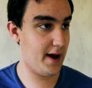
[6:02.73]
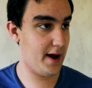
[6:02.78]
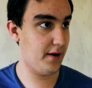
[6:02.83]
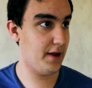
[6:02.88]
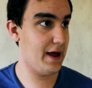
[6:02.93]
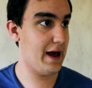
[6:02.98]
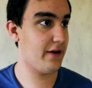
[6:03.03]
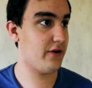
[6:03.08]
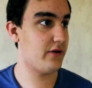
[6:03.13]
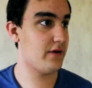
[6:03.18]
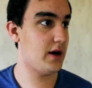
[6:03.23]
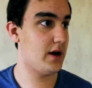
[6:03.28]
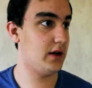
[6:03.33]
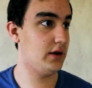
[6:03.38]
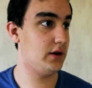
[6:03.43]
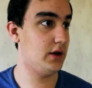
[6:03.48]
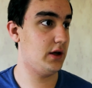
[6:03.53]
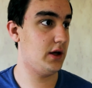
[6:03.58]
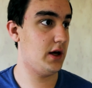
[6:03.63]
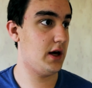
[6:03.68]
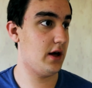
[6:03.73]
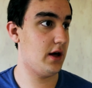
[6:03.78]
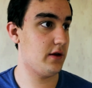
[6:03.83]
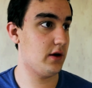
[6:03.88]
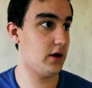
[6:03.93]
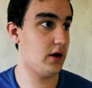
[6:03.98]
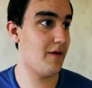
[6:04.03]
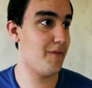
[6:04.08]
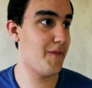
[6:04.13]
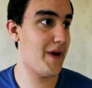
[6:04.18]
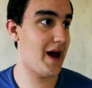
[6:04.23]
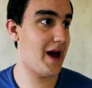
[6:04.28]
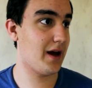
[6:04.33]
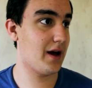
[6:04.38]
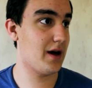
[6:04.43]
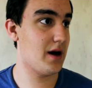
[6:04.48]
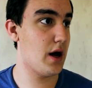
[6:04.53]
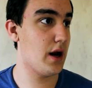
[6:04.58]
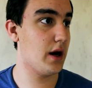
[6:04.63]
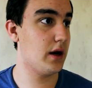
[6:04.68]
out last night and it hasn't come back
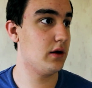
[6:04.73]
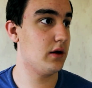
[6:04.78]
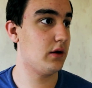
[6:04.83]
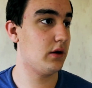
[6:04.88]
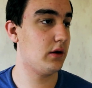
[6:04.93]
on.